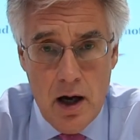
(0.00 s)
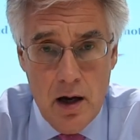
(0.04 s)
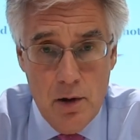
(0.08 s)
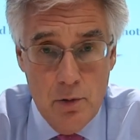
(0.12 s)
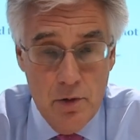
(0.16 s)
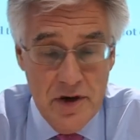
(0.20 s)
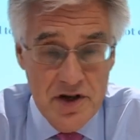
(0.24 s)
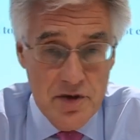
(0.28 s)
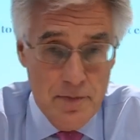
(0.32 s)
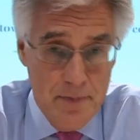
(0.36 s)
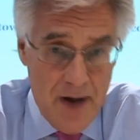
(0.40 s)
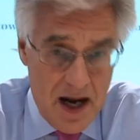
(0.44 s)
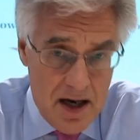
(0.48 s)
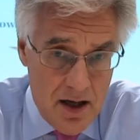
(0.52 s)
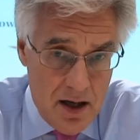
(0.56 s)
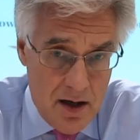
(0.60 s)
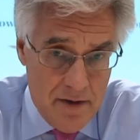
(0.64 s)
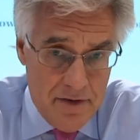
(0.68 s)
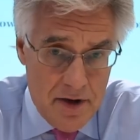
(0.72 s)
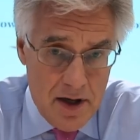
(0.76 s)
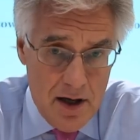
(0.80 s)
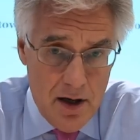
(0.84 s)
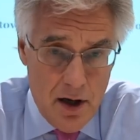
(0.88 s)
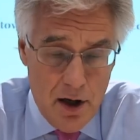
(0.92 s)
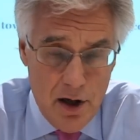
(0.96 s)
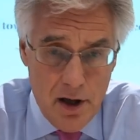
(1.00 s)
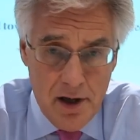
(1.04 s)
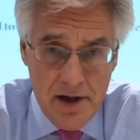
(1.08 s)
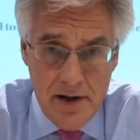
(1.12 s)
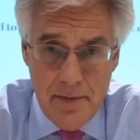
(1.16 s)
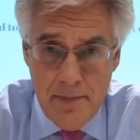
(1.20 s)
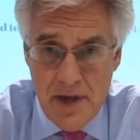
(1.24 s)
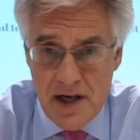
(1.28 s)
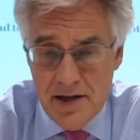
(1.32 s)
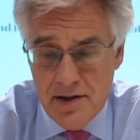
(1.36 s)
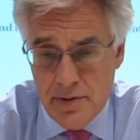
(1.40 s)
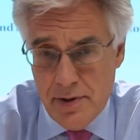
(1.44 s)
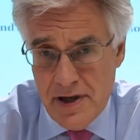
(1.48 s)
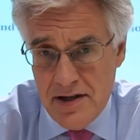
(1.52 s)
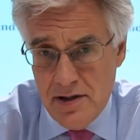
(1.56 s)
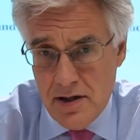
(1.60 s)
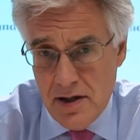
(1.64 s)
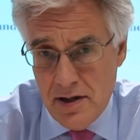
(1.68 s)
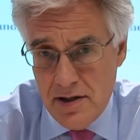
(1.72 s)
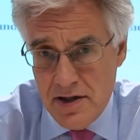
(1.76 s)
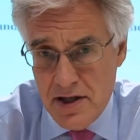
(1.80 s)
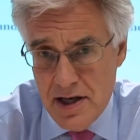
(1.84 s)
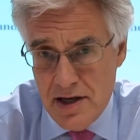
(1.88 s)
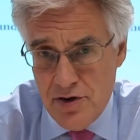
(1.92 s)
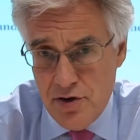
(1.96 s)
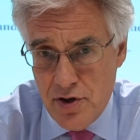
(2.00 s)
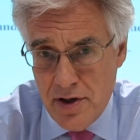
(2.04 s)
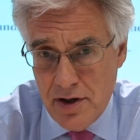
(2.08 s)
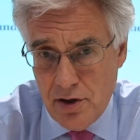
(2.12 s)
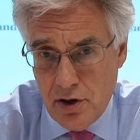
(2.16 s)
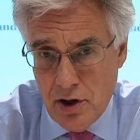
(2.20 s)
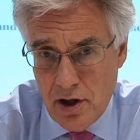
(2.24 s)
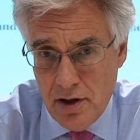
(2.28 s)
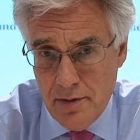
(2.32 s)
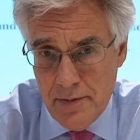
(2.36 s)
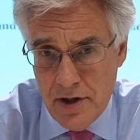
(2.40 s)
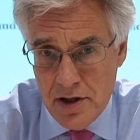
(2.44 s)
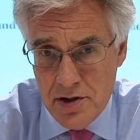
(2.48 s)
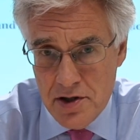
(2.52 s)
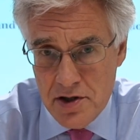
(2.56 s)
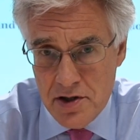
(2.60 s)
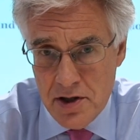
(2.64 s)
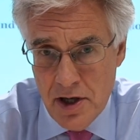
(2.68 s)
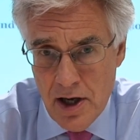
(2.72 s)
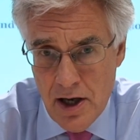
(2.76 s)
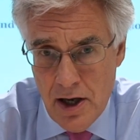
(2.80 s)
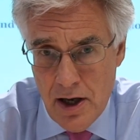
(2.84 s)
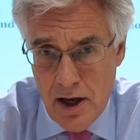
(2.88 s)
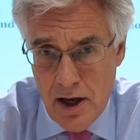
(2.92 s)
which many of the early mid-20th century economists